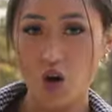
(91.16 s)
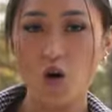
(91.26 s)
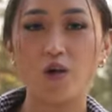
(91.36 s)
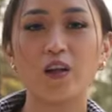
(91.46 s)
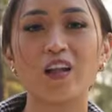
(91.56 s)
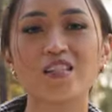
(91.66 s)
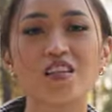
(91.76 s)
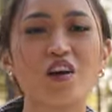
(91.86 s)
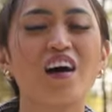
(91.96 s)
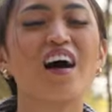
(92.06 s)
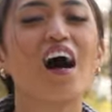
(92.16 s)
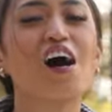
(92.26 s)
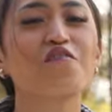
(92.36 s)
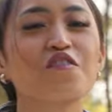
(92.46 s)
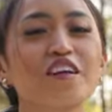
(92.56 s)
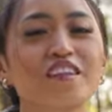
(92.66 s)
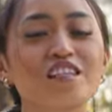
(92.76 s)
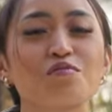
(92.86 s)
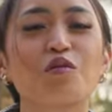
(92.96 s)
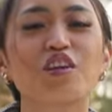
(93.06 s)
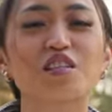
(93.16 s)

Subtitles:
Oh, the lens that you have. I feel like that's more